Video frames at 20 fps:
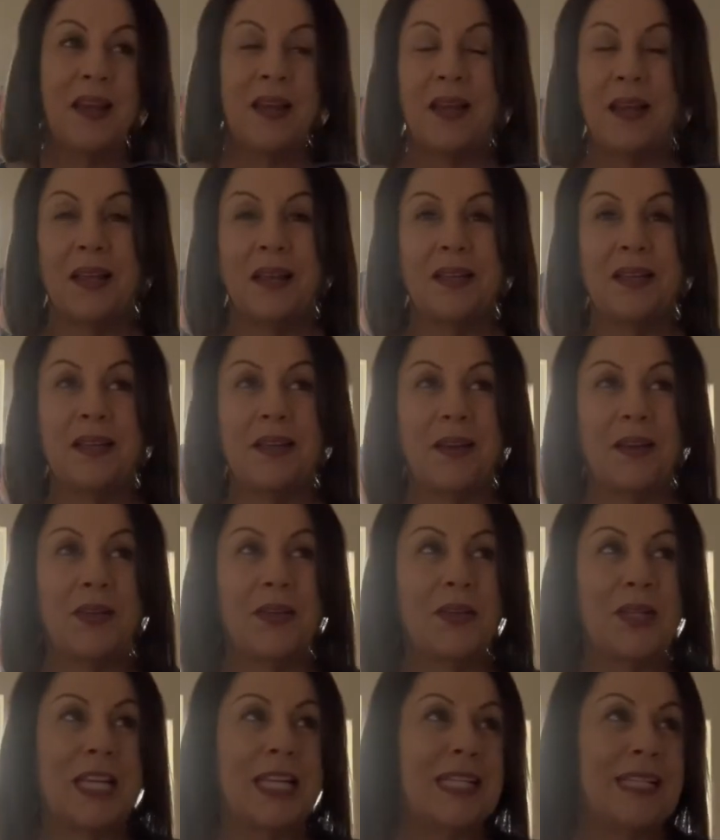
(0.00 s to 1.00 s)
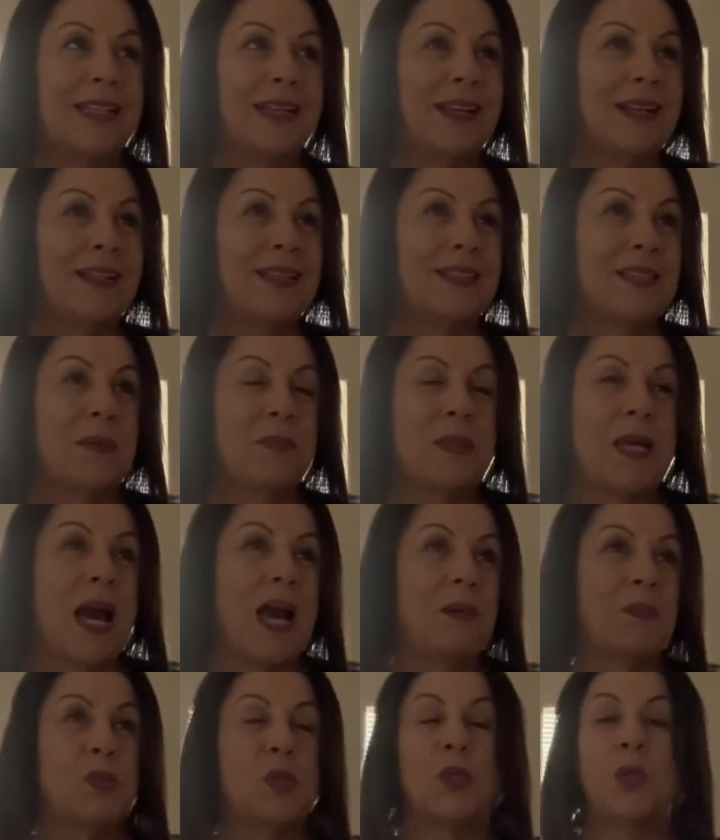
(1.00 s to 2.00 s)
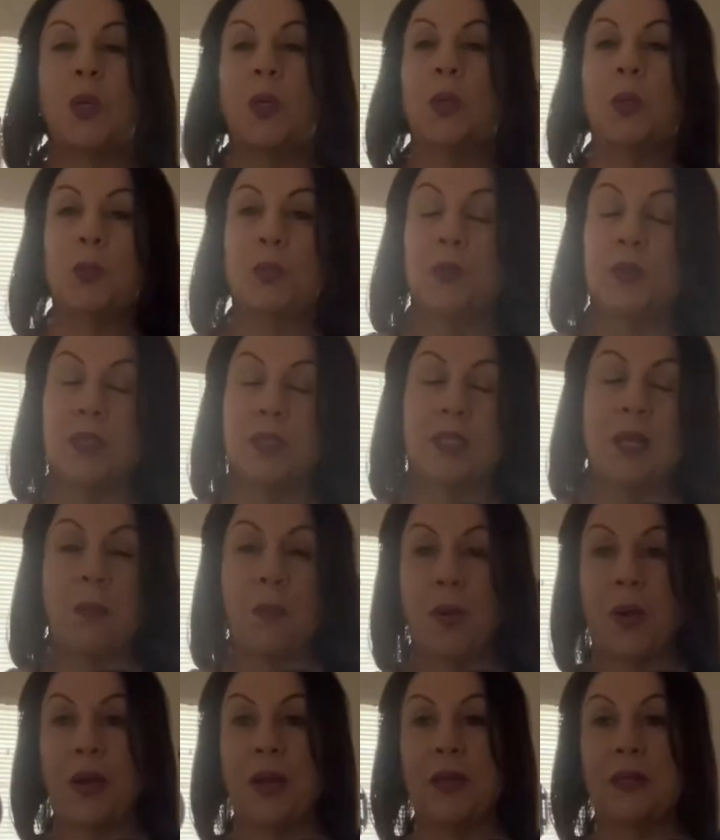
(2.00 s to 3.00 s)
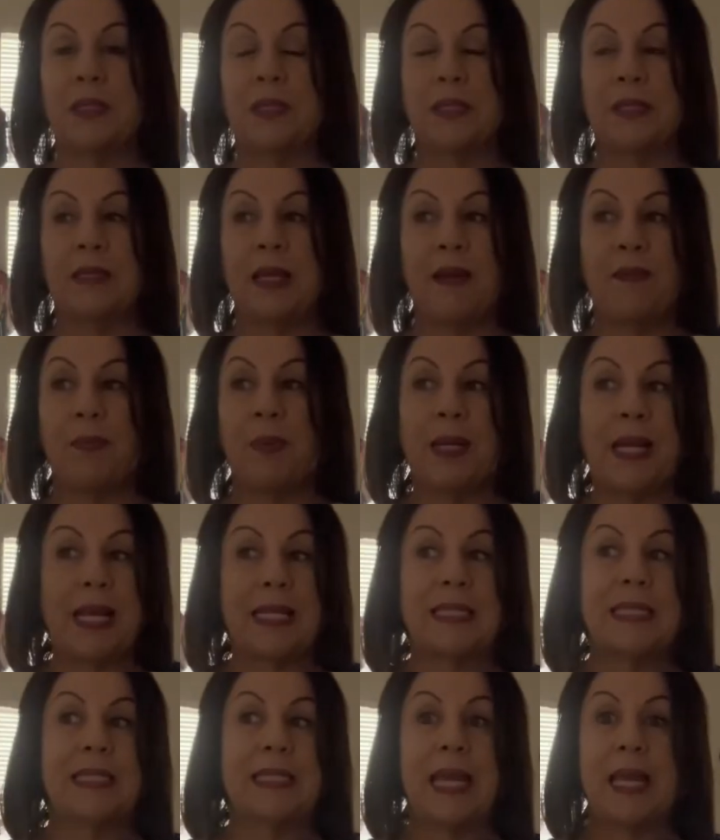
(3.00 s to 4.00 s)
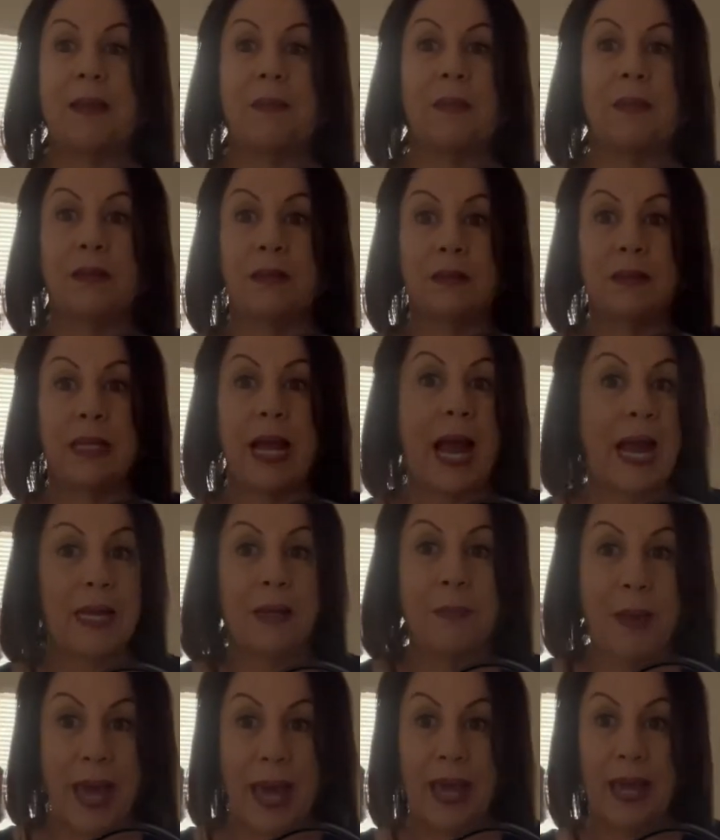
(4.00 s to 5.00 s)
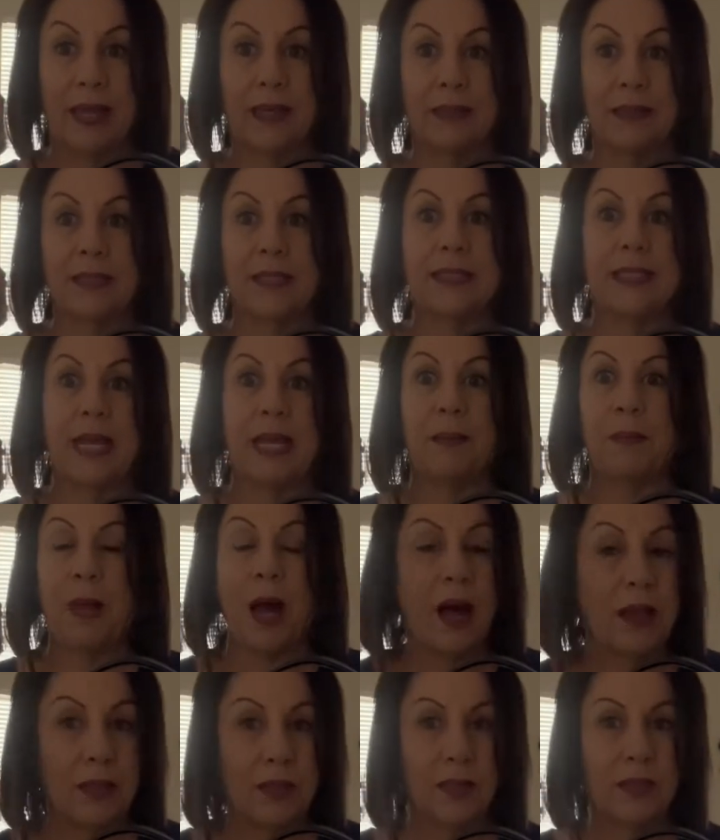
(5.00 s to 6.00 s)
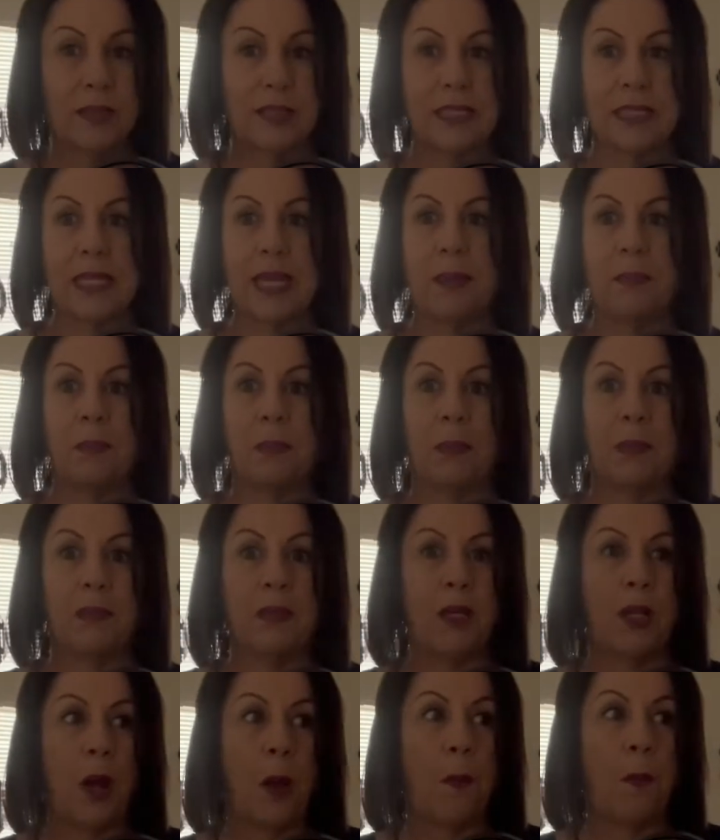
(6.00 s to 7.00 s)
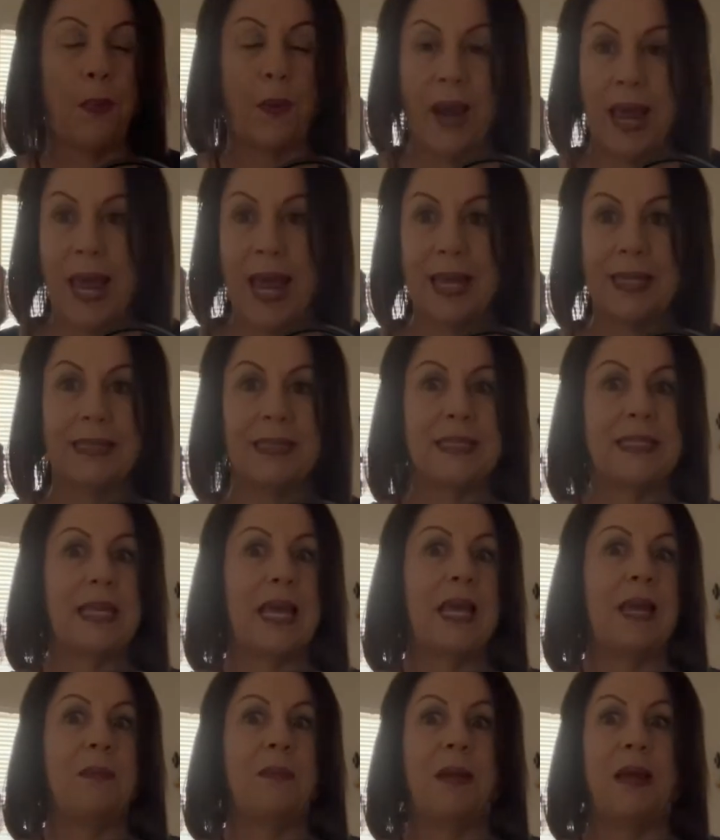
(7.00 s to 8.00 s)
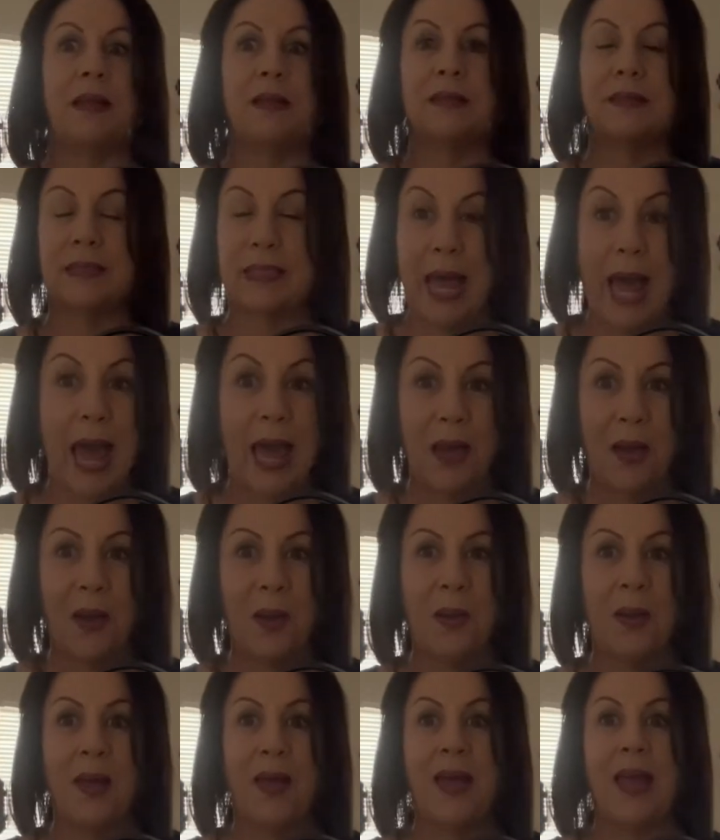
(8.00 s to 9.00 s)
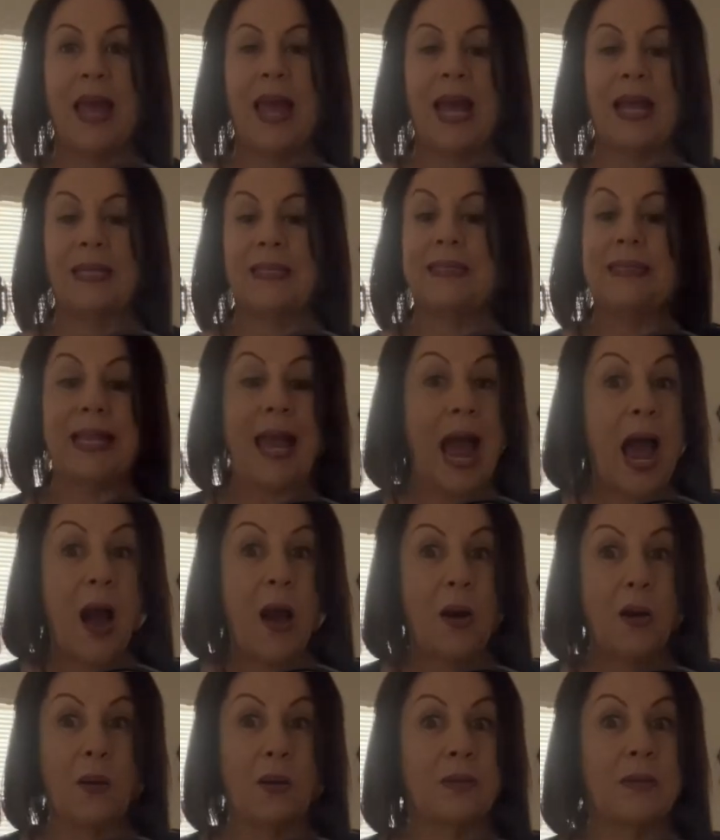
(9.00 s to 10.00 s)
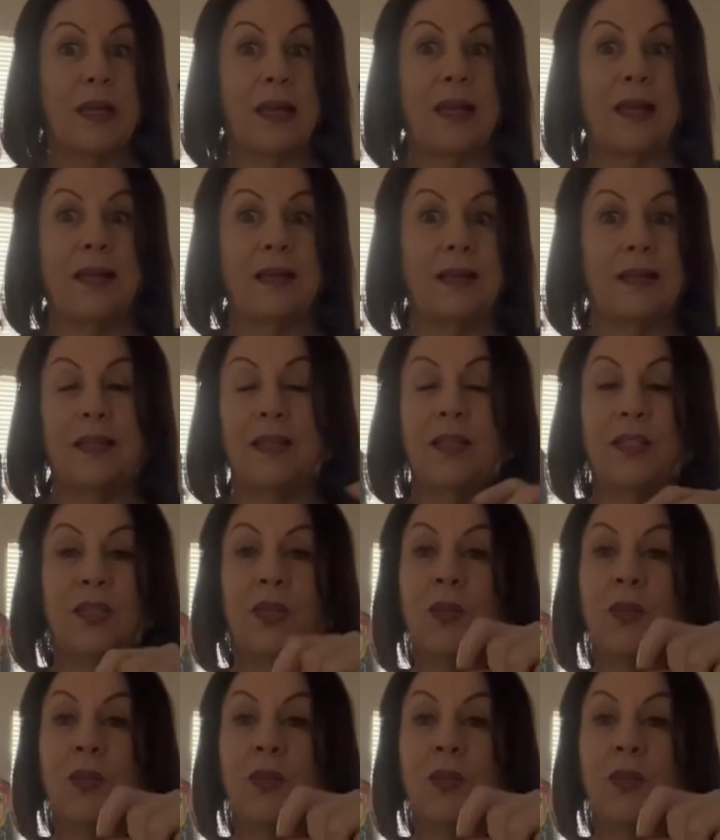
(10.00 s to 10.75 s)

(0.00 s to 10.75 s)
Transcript: you know, you could, sometimes you go somewhere and everybody has the same kind of bag, the same color, the same, you know, brand, the same style. And now, like, you